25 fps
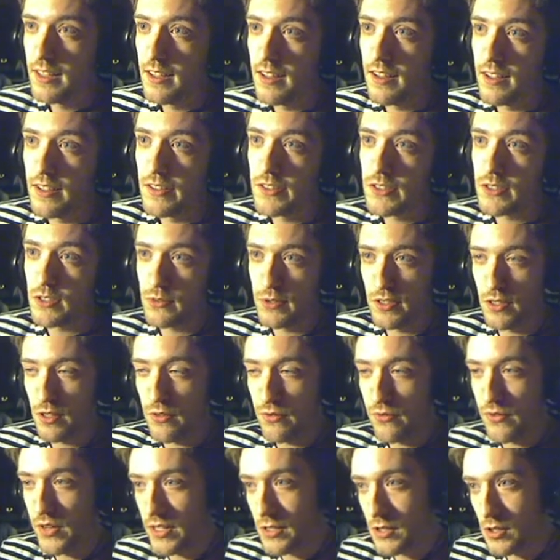So Twist of
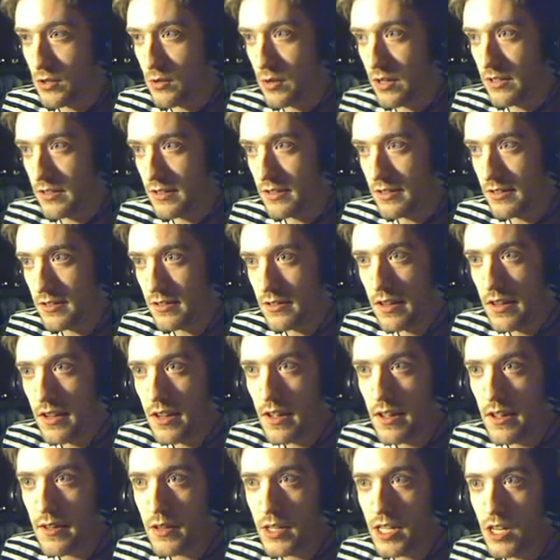Fate is quite decent.
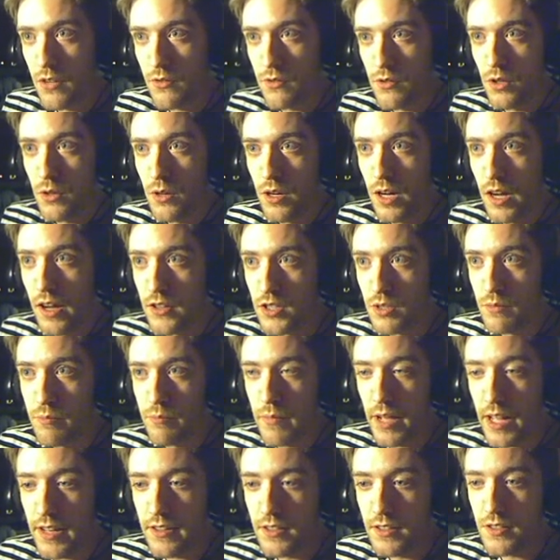Get of No Awesome
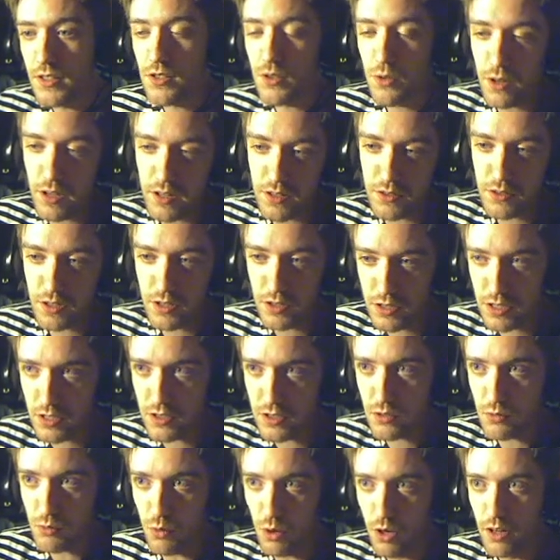Madness. Quite good as
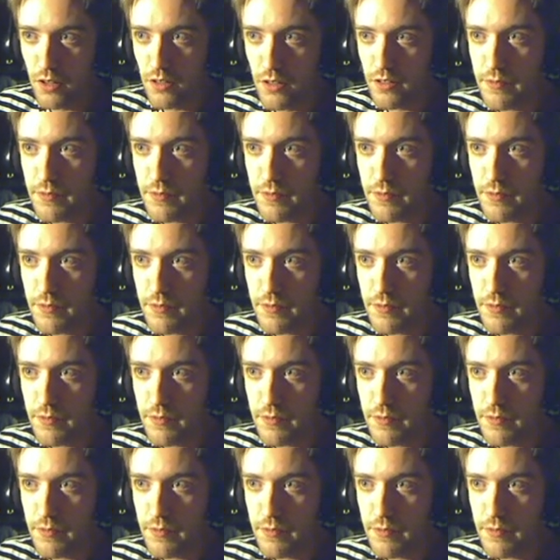well.